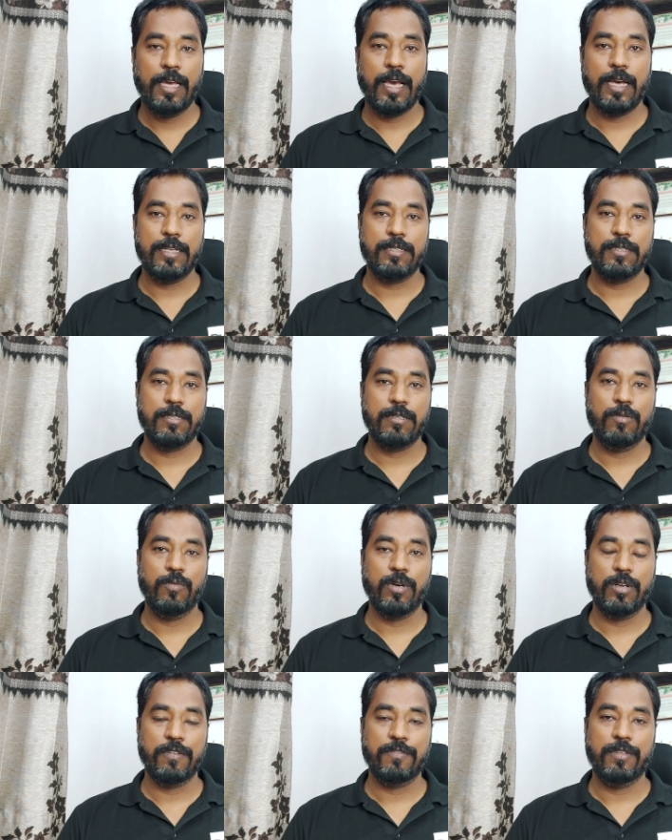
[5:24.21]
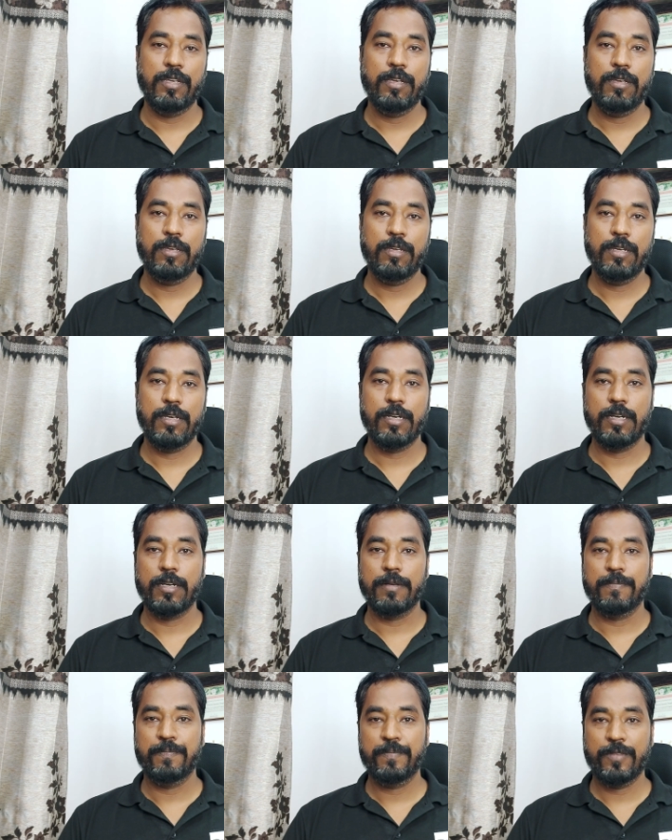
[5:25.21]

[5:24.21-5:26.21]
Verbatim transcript: as one of the uh,